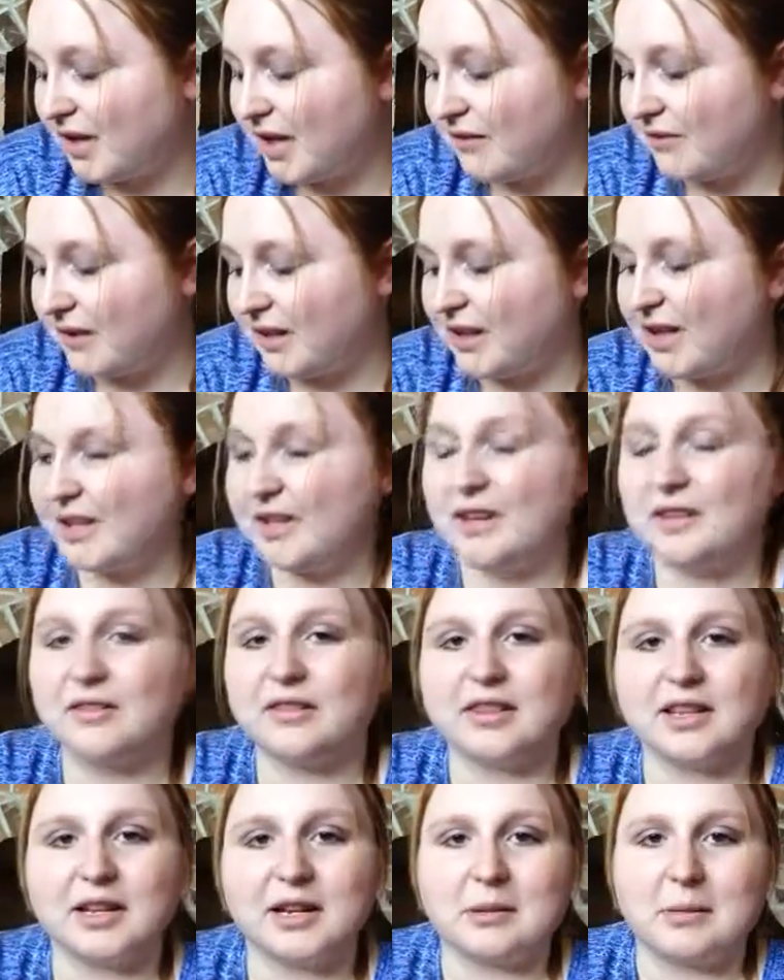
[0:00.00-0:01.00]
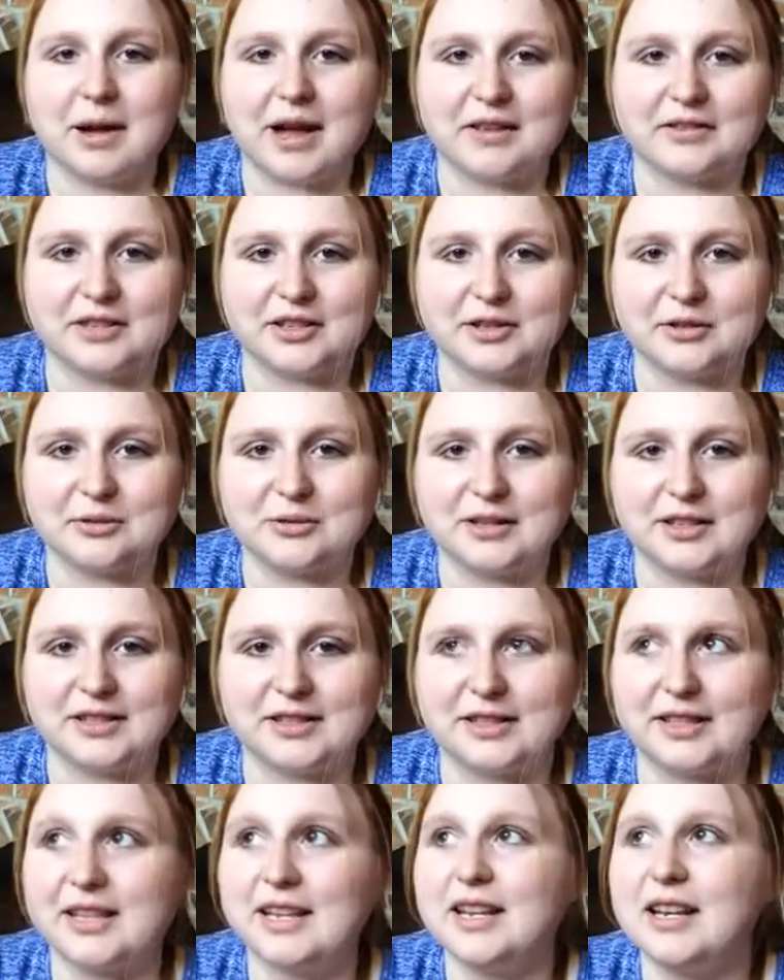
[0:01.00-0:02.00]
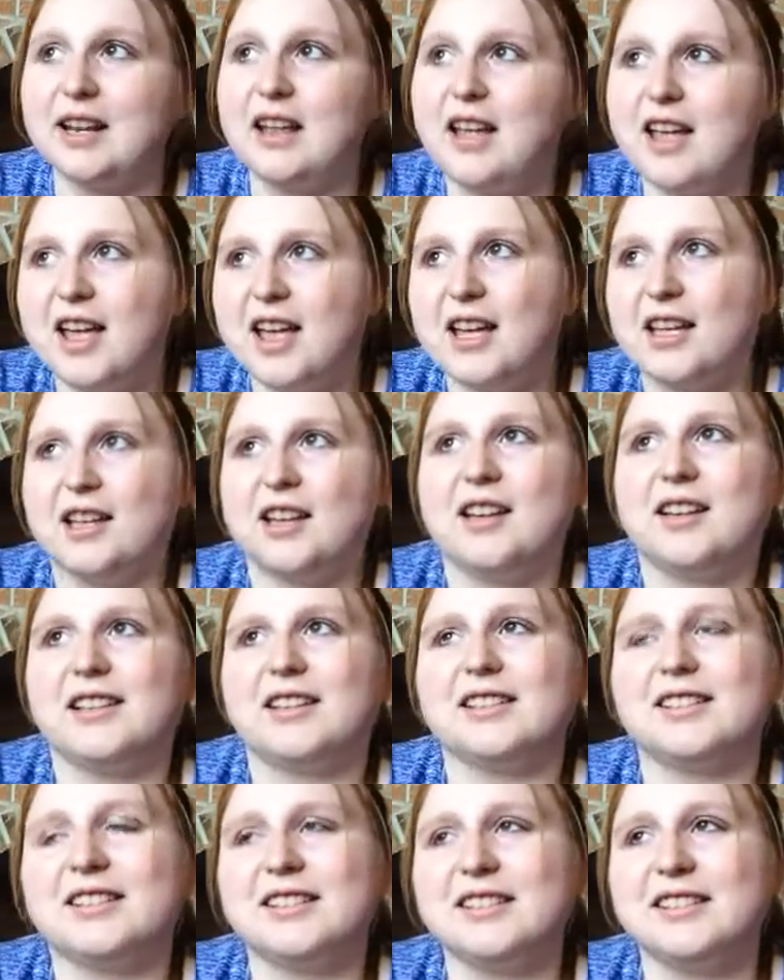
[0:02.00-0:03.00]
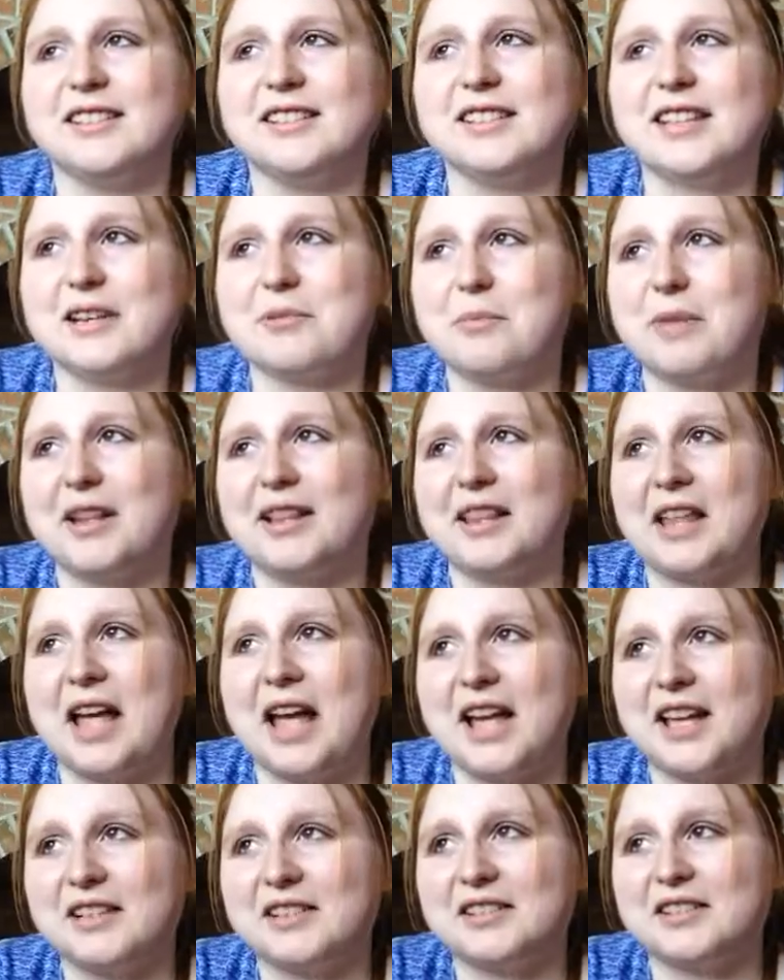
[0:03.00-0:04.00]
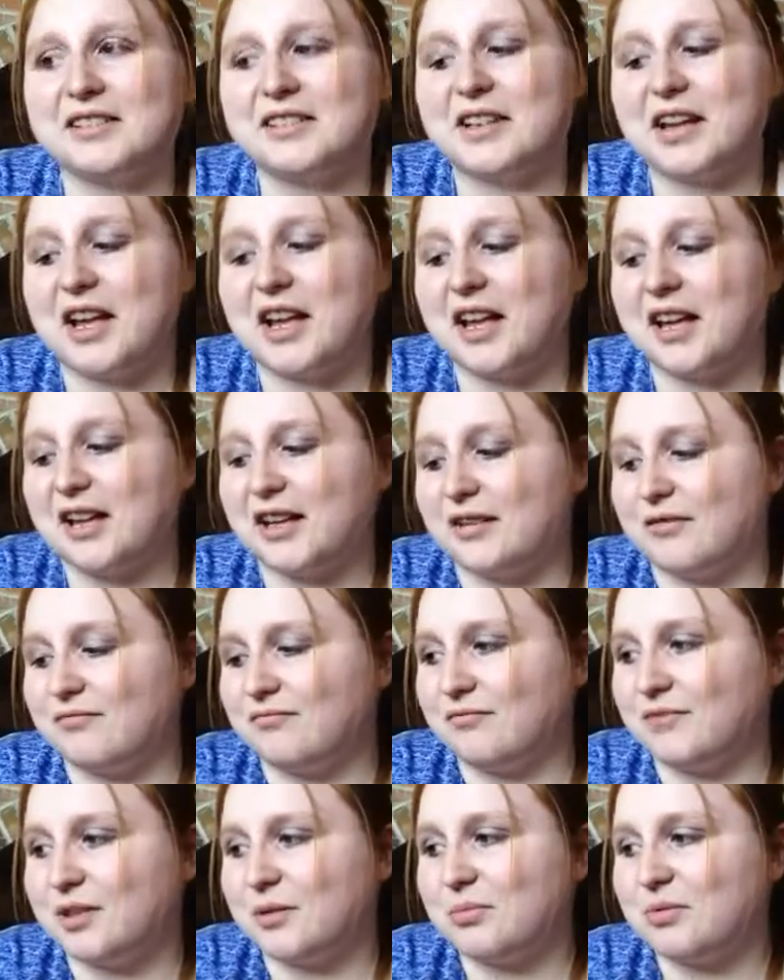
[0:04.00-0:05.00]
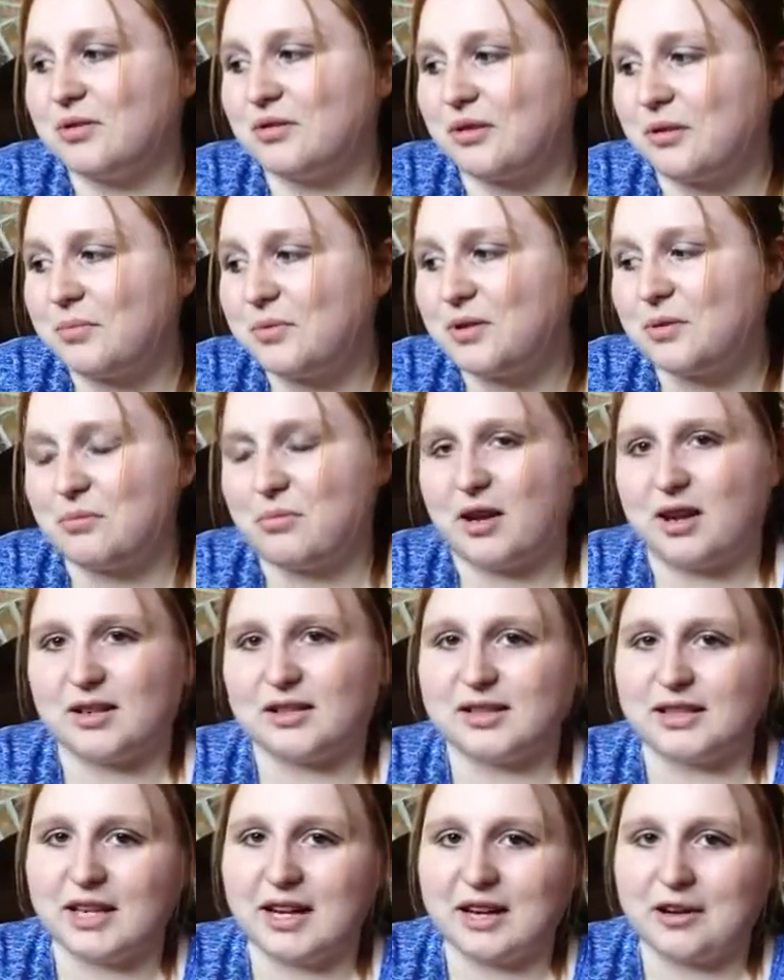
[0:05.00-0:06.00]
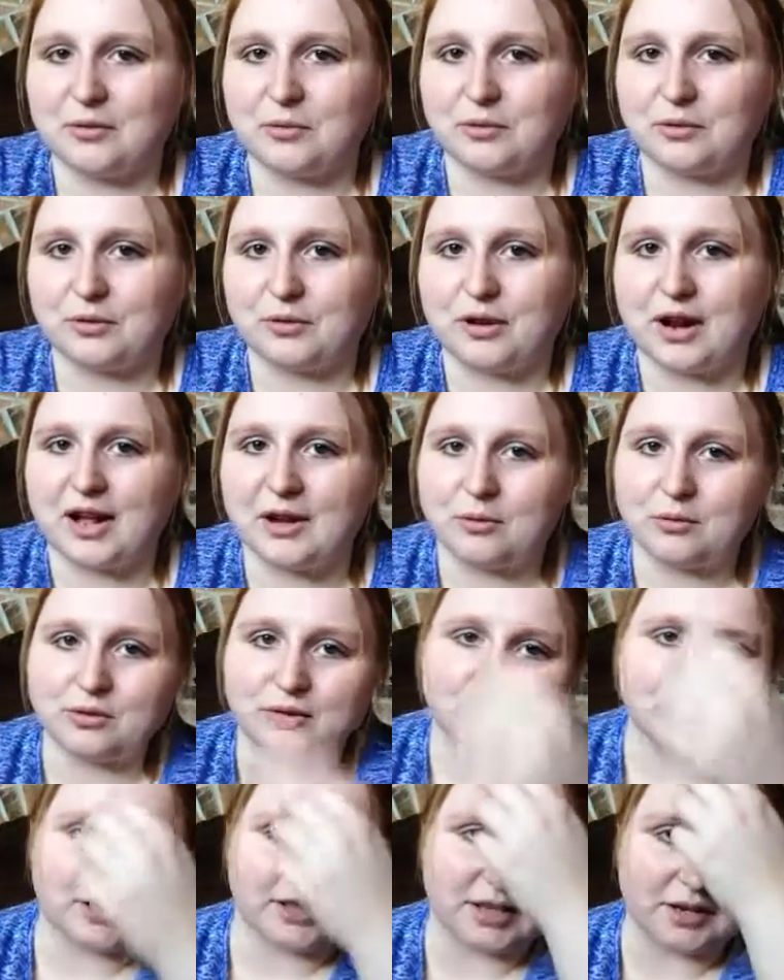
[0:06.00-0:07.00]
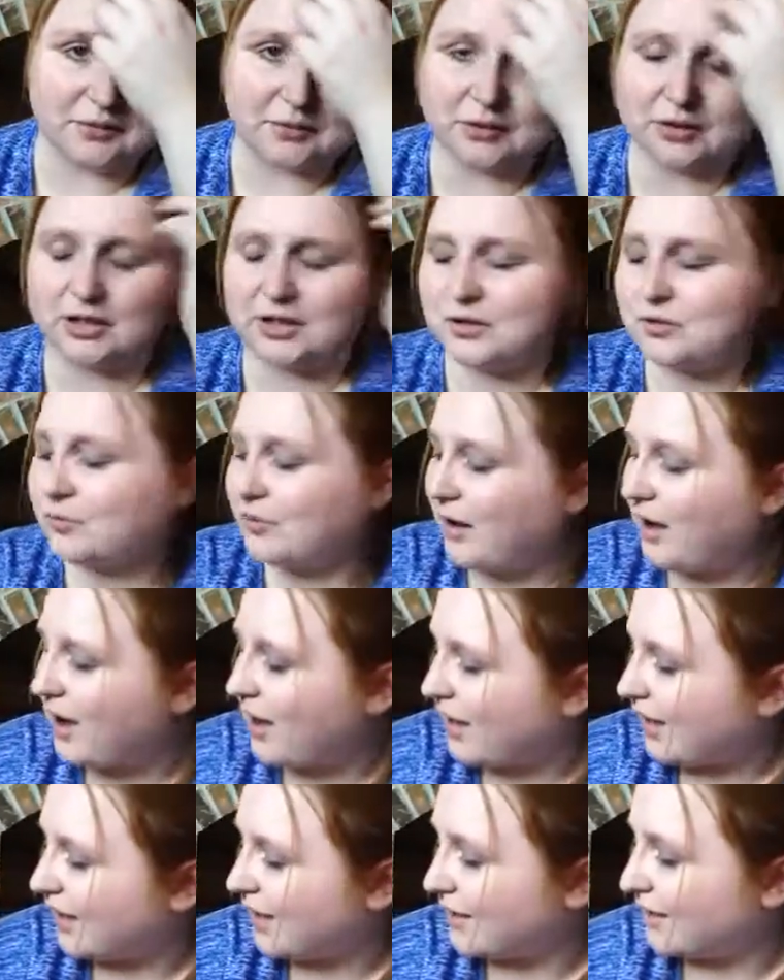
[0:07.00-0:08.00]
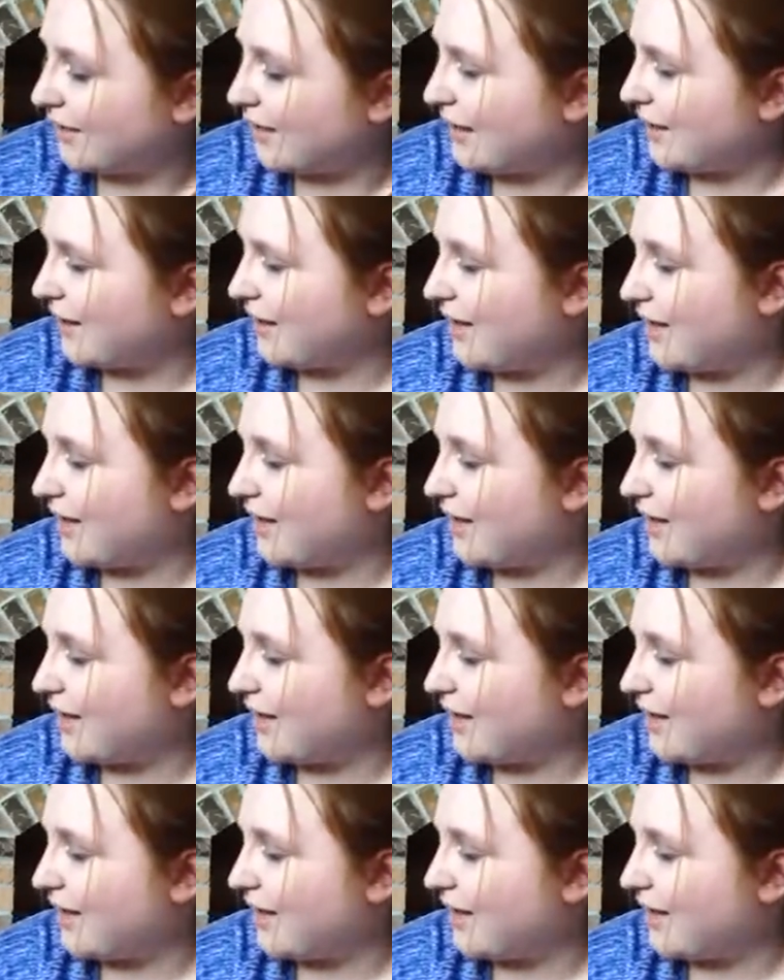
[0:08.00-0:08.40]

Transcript: if I like everything, I might have to do these again. Because this is like my last um, subscription box that I ordered. I ordered several to try and